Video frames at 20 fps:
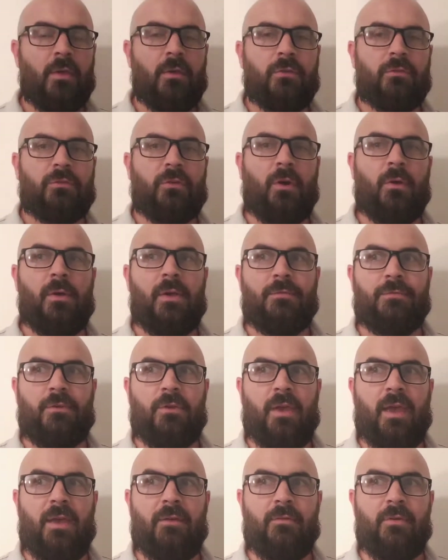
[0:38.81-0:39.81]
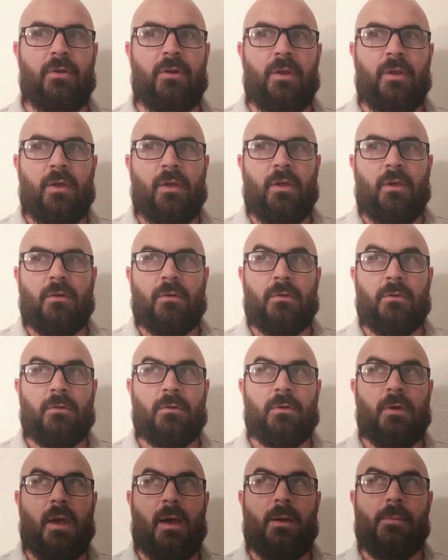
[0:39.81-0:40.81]
So if you haven't
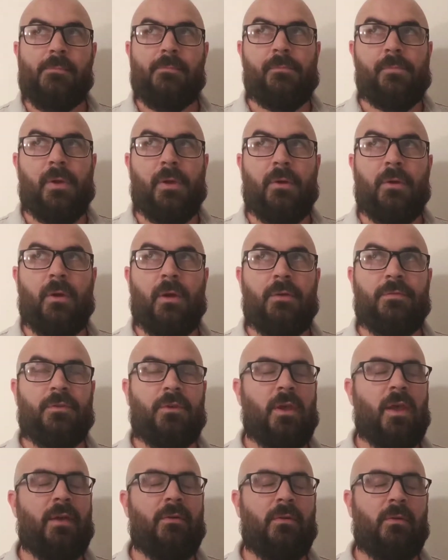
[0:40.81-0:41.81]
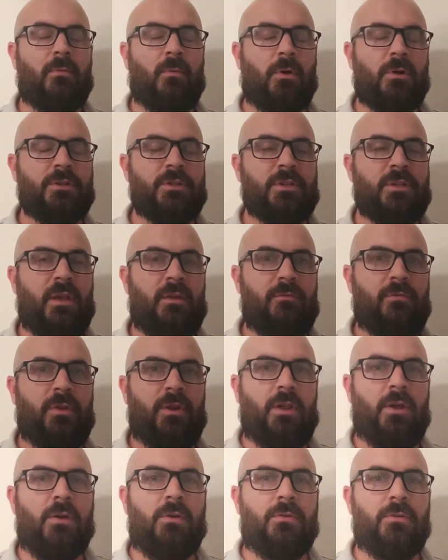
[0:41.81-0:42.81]
watched that
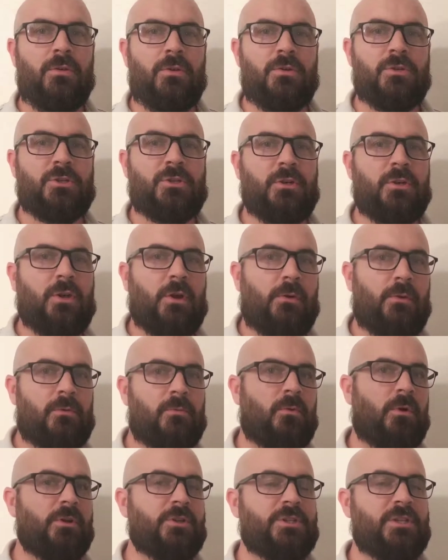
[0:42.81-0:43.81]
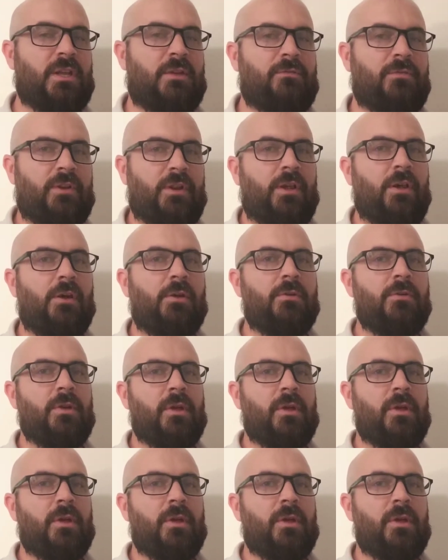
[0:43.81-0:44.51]
video, you should go and watch that video,